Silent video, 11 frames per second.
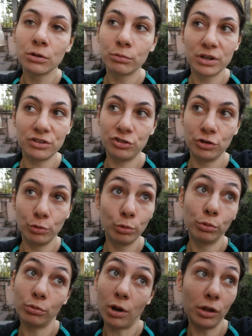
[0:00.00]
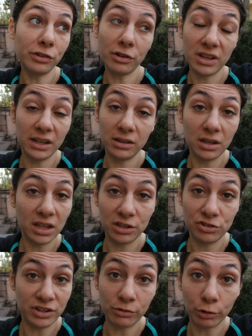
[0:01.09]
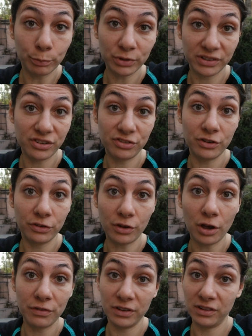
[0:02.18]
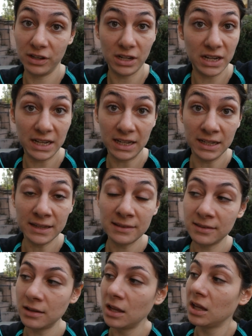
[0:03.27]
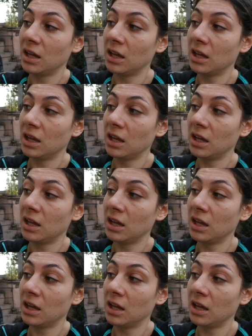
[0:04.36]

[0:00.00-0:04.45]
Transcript: which you also get at the general practitioner's office in the Netherlands.